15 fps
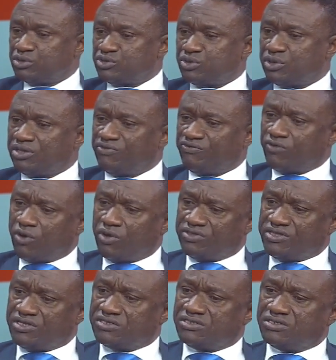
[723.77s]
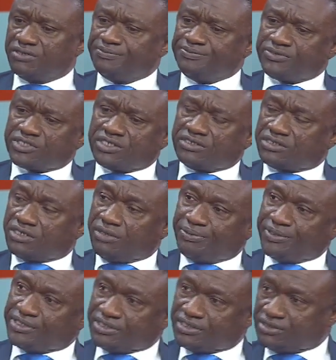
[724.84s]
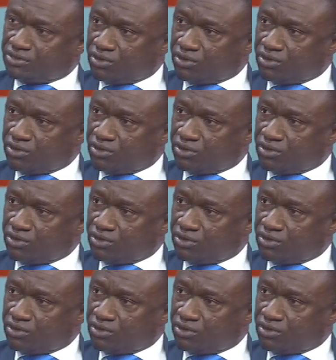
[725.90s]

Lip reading: So if all these slippages,